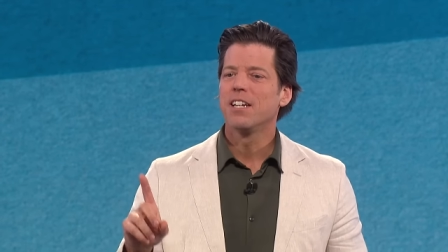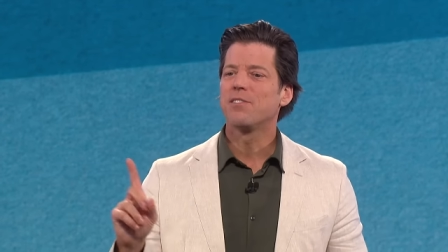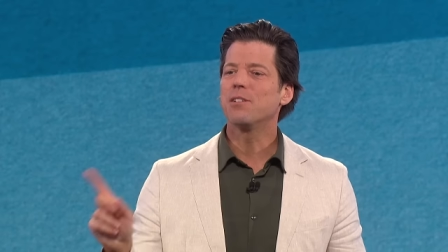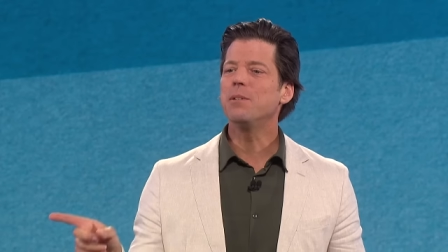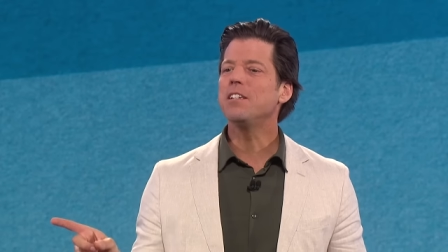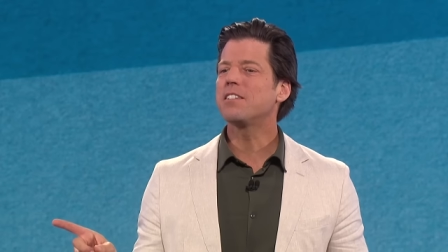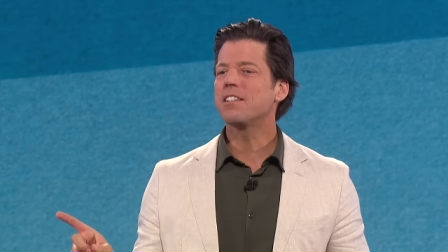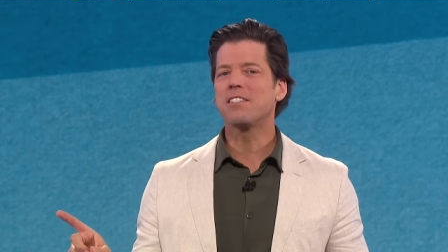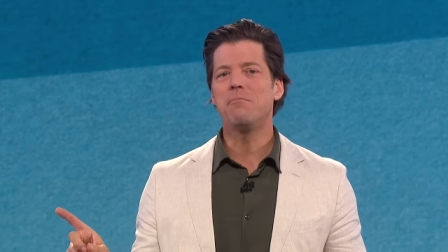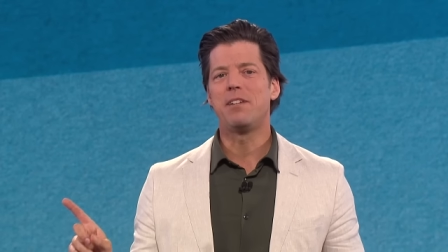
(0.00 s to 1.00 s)
If somebody
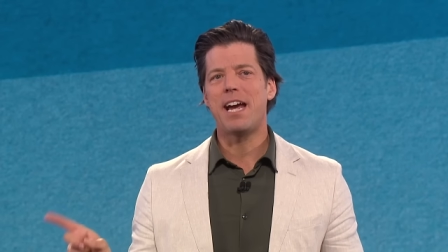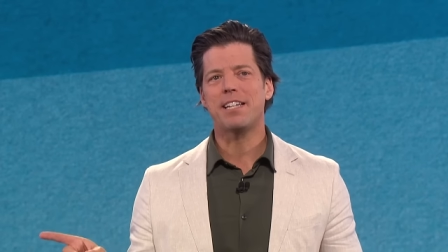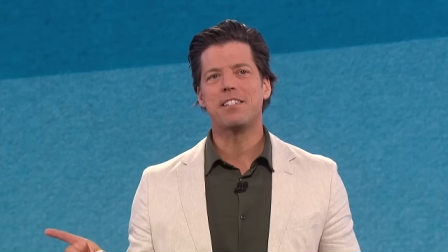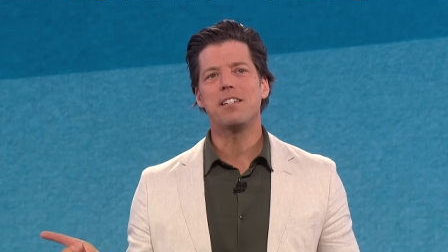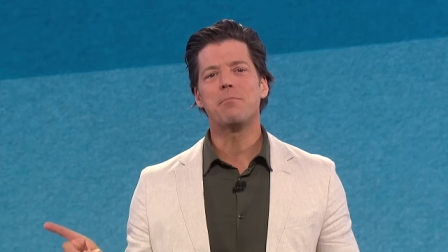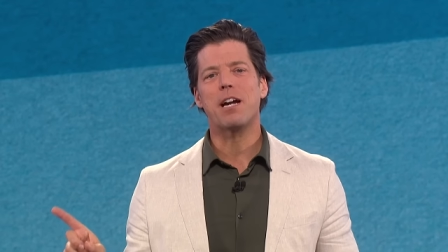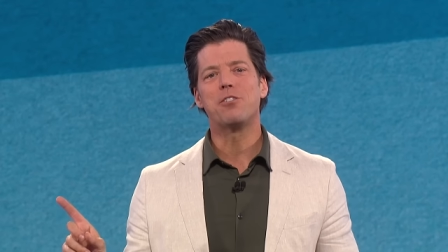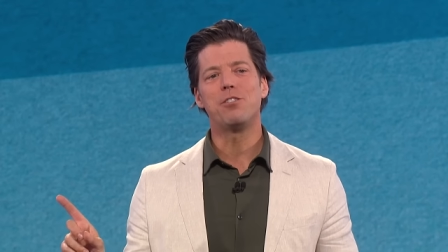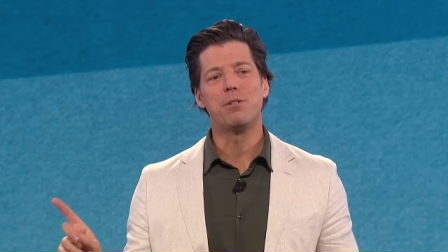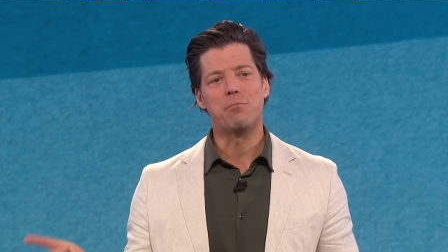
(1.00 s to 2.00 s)
says something nasty
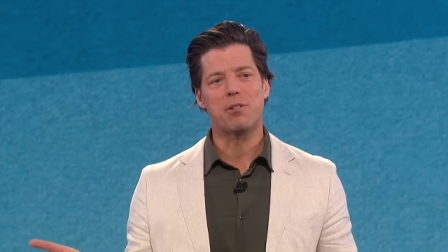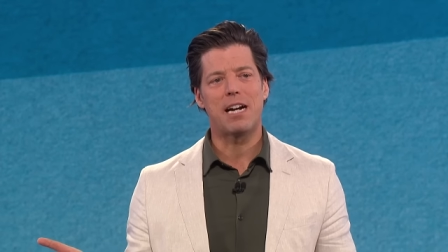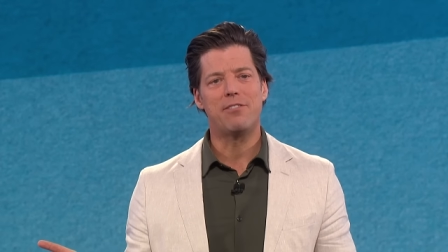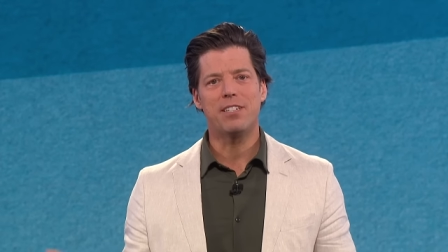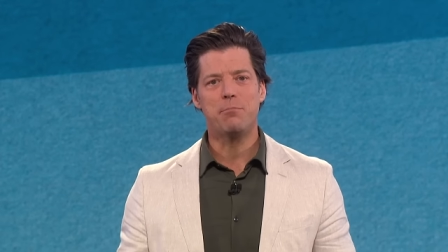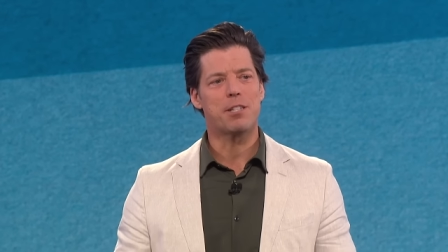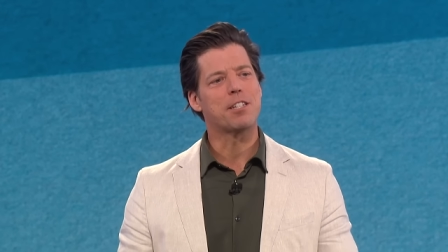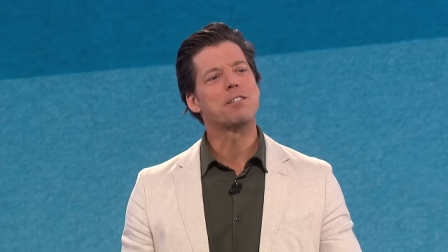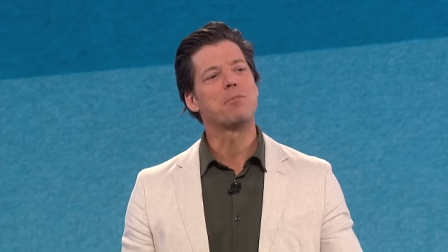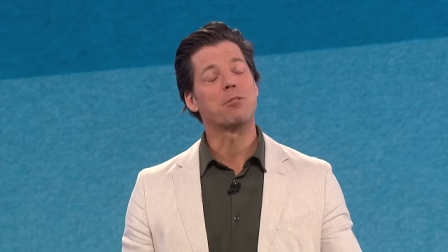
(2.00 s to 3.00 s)
about you in private, but
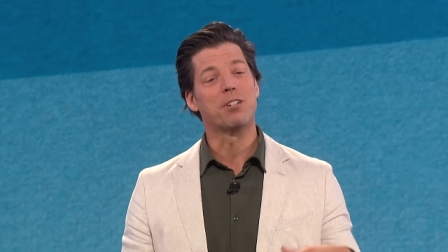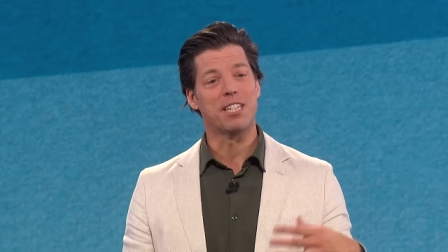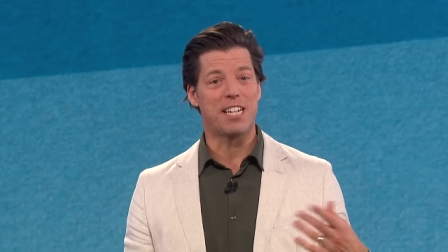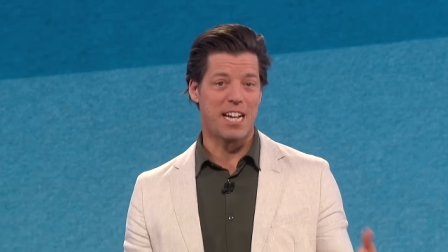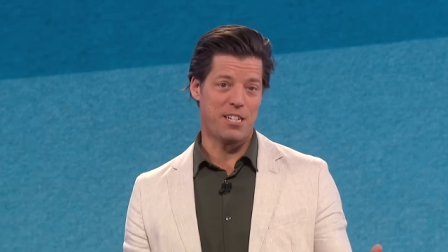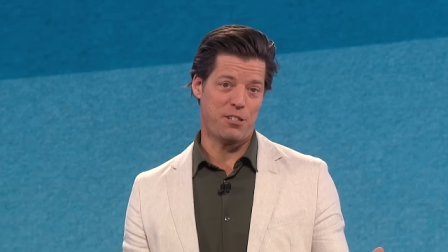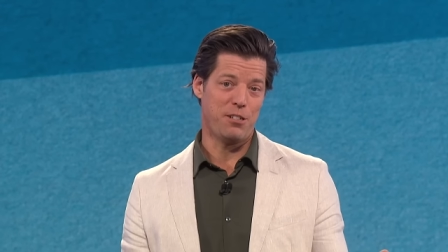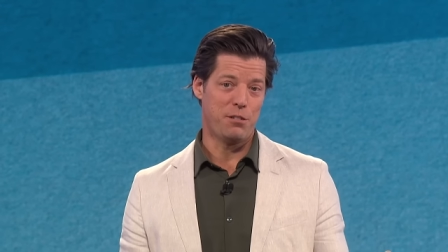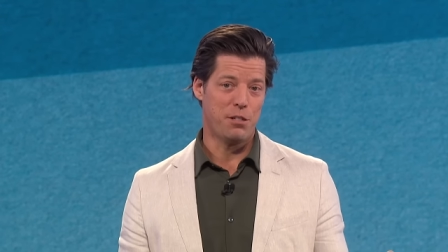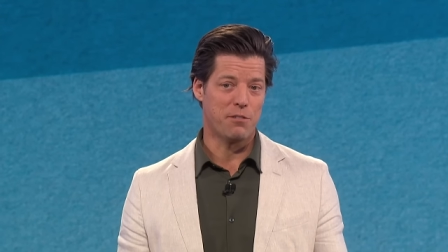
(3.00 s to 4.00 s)
says something really nice to
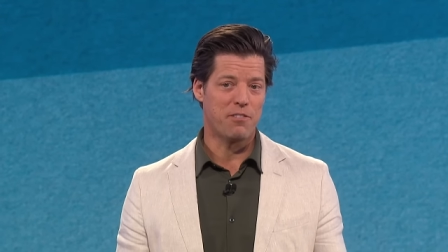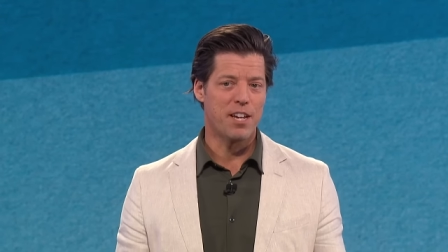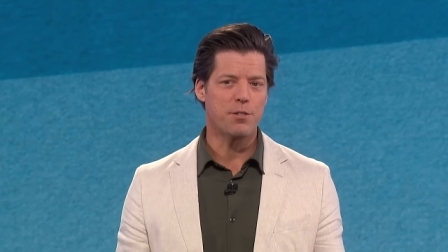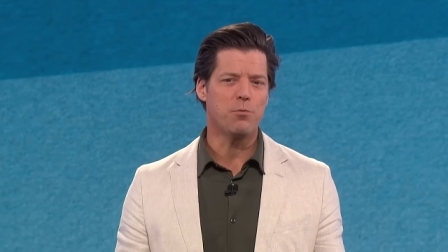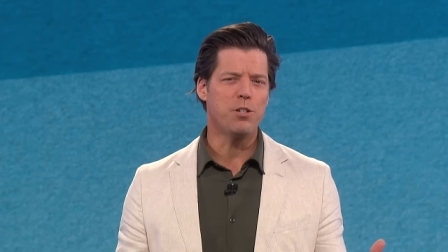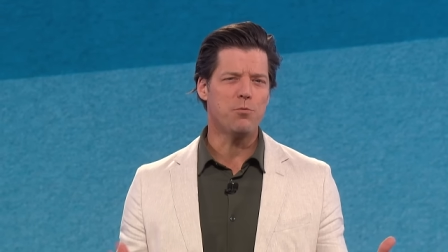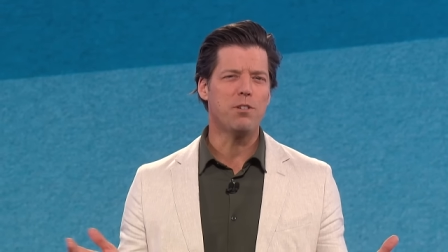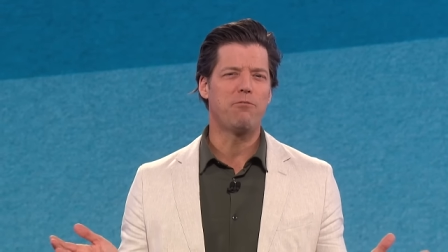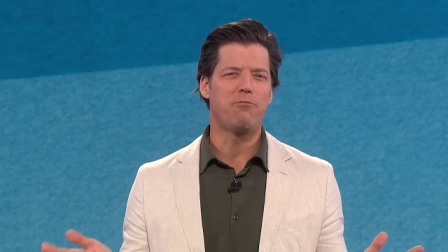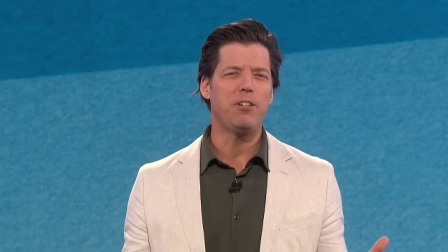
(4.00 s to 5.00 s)
you to your face, which
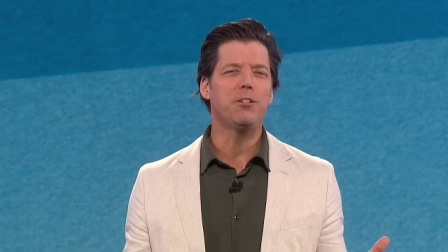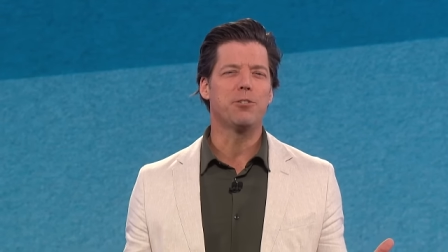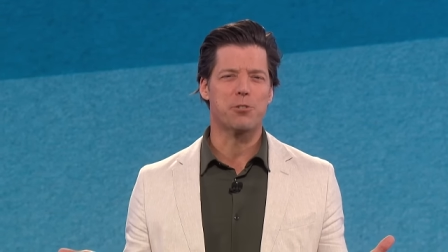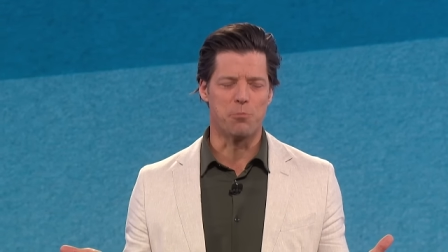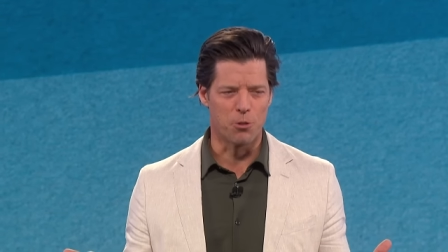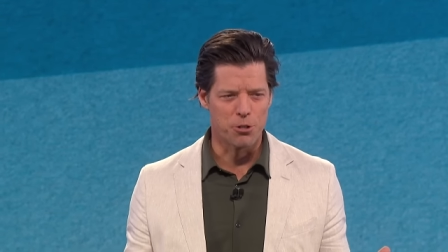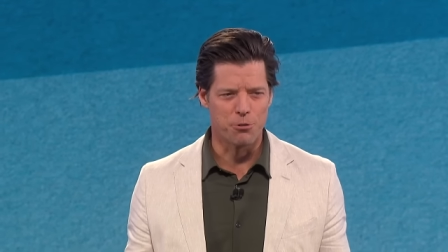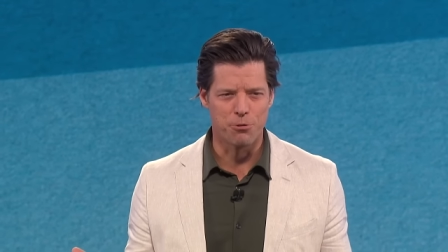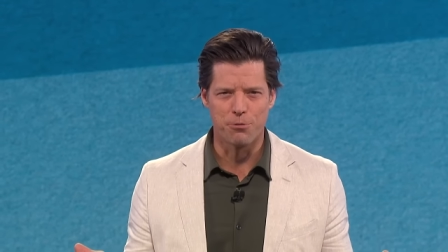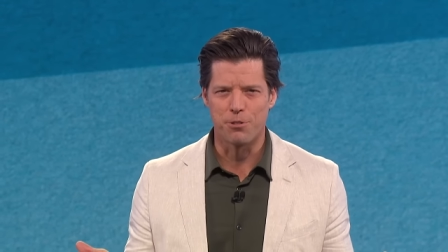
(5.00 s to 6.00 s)
one feels more
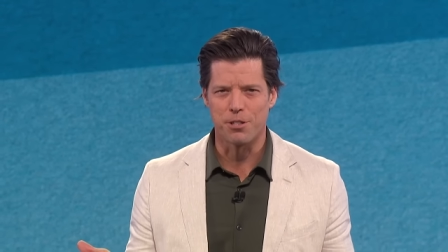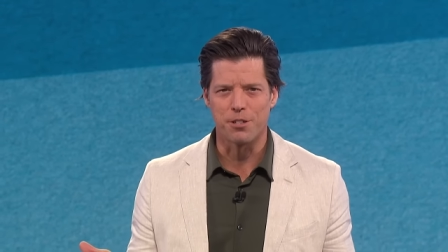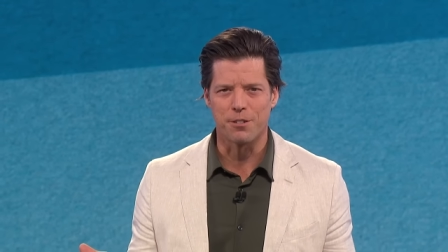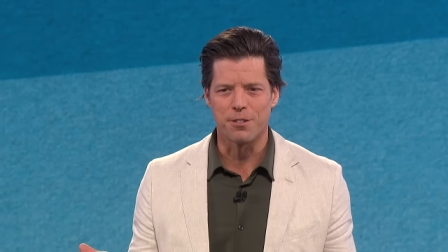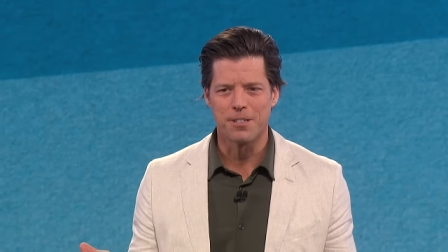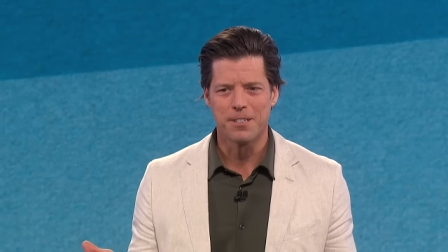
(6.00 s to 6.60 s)
true to you?